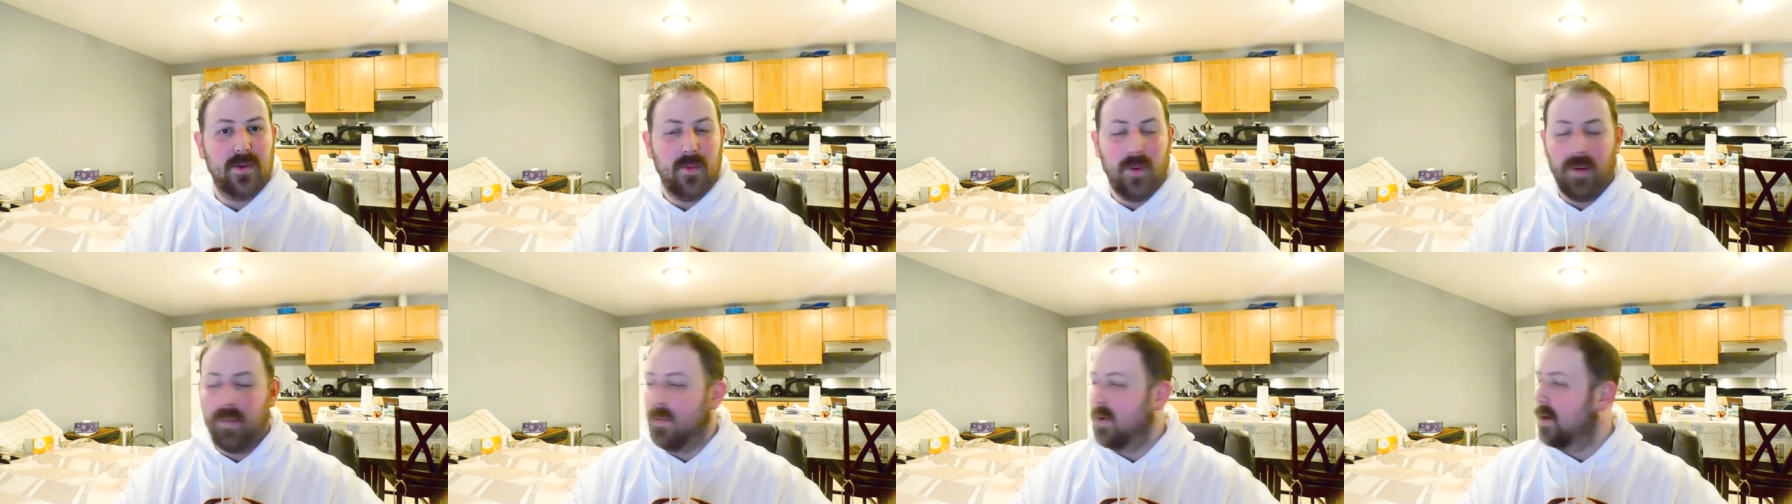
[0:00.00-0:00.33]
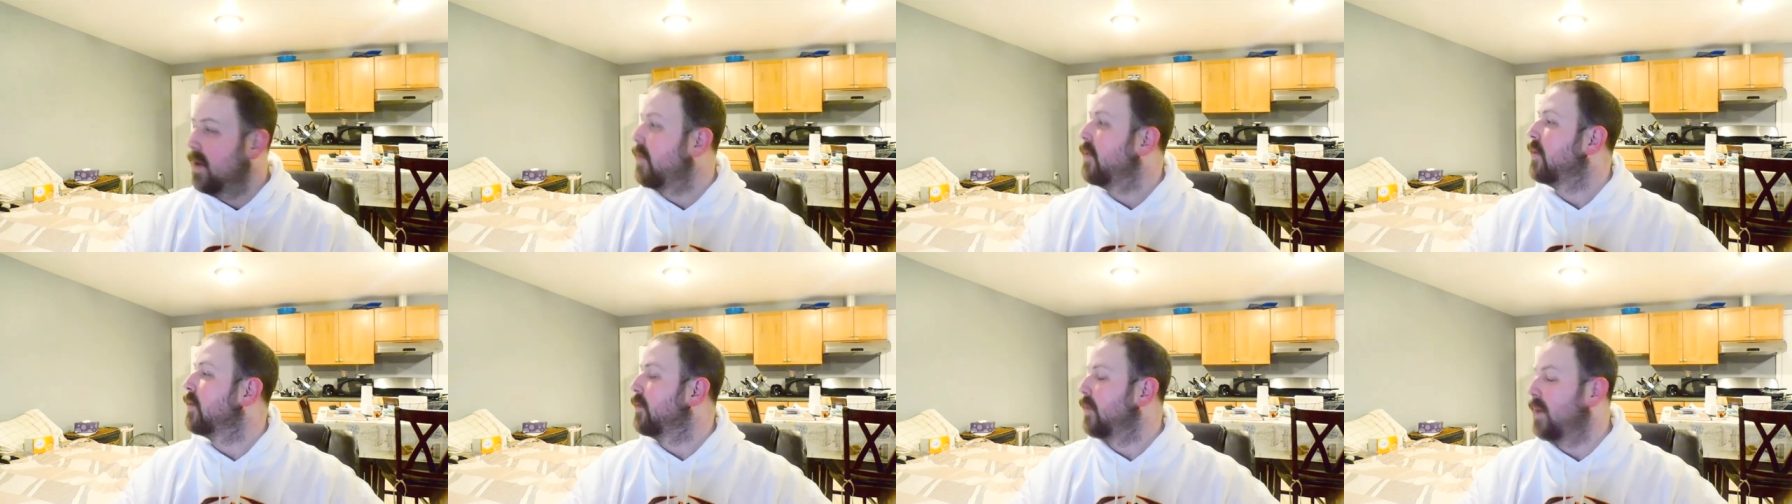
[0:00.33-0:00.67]
When
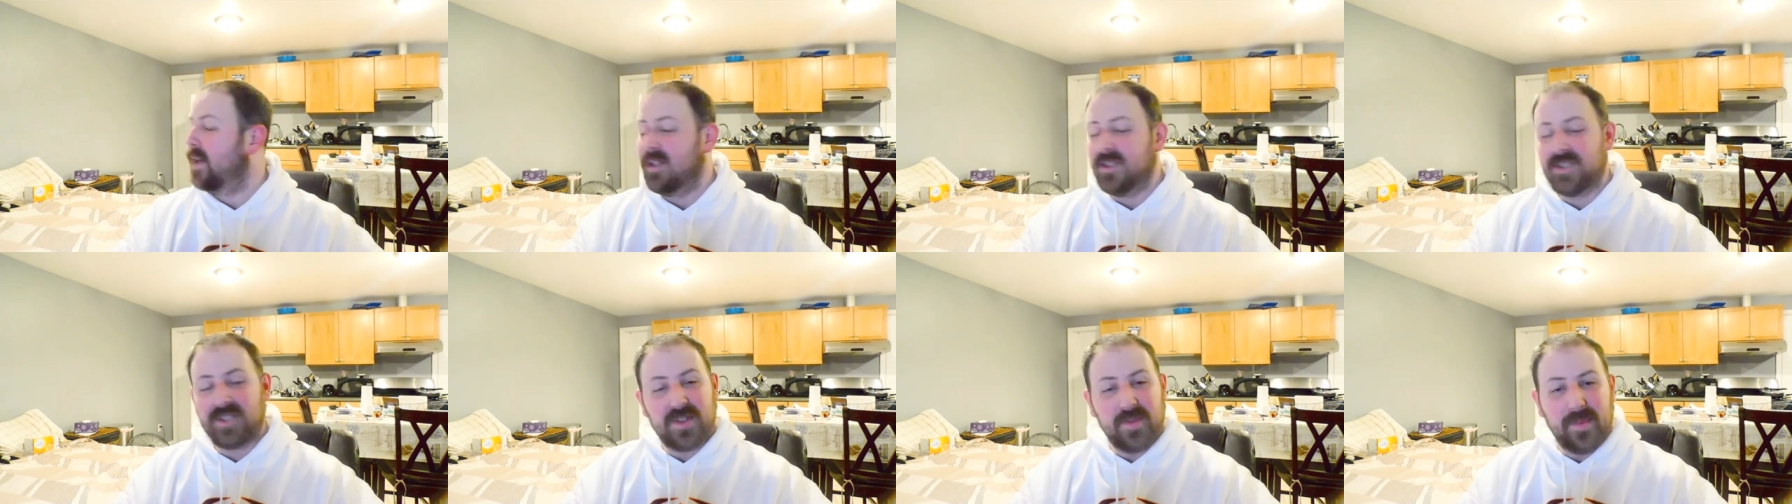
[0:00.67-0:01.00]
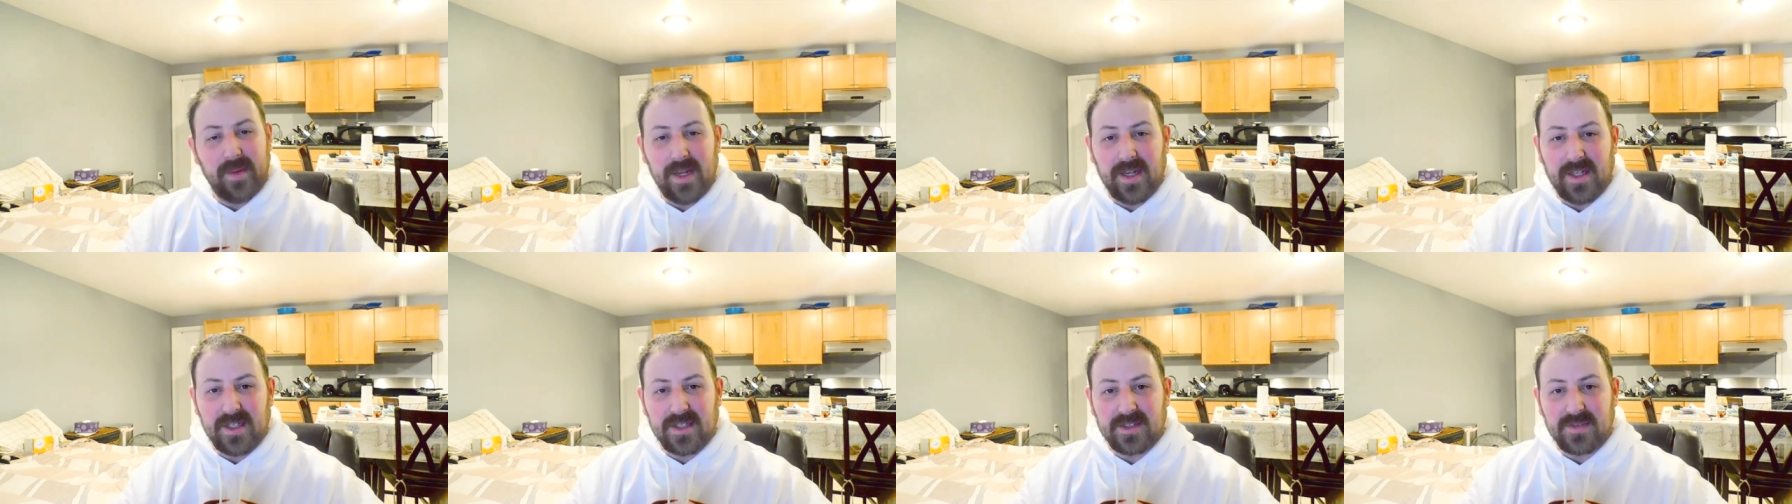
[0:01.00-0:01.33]
one of the greatest
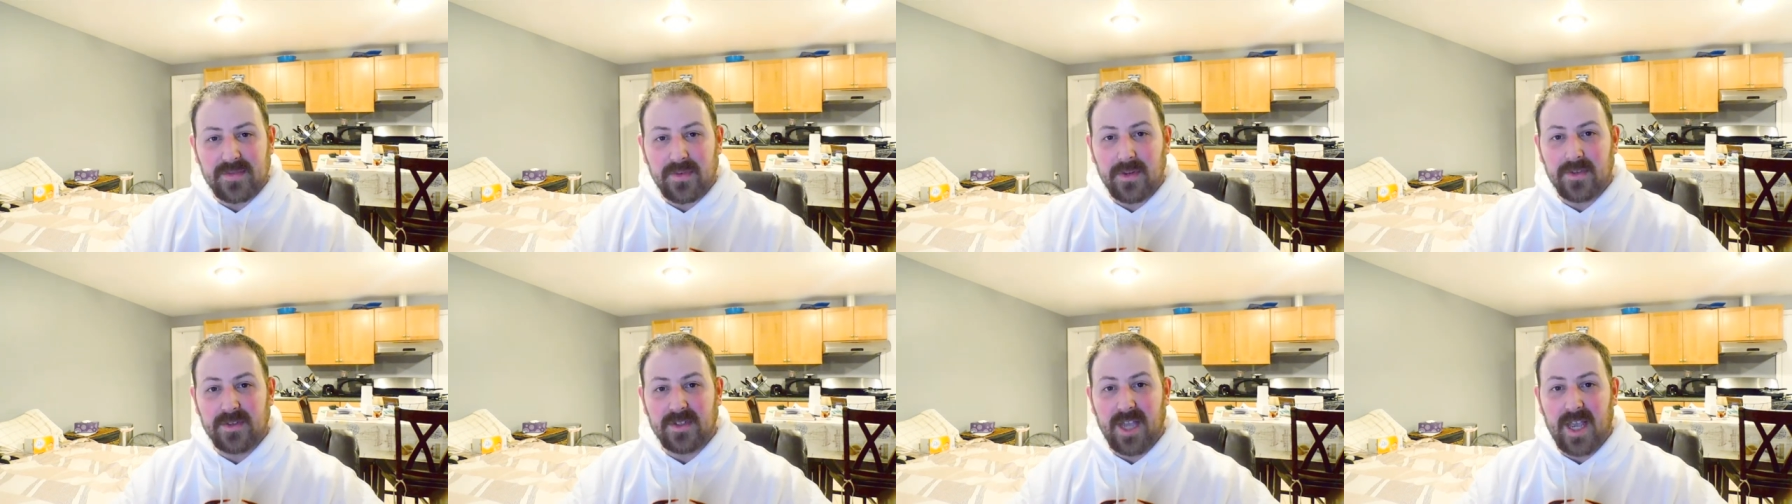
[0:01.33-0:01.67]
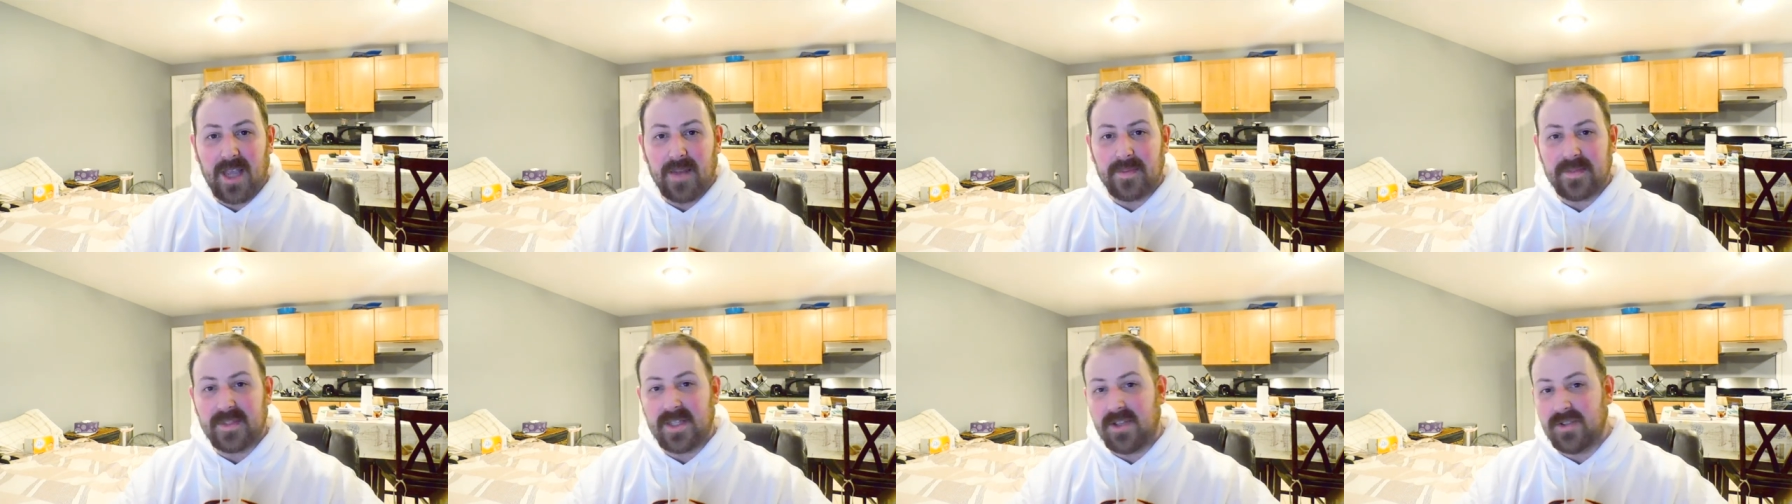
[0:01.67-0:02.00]
comedians of all time